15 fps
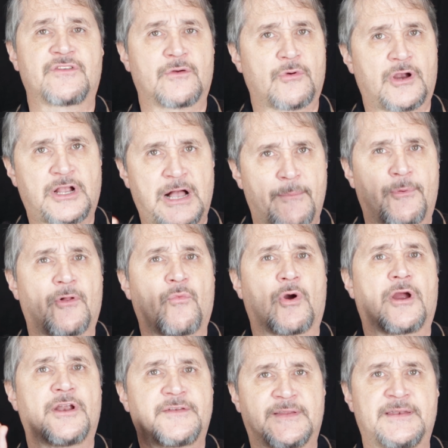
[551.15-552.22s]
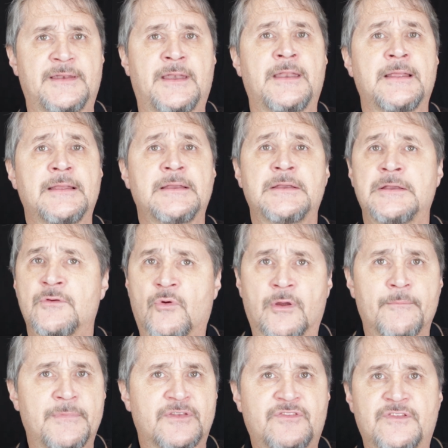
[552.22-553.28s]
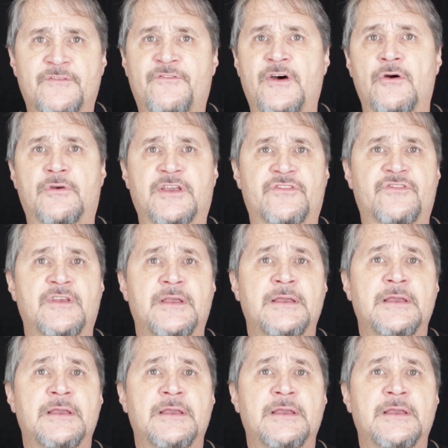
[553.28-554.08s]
There were a couple where it missed the focus,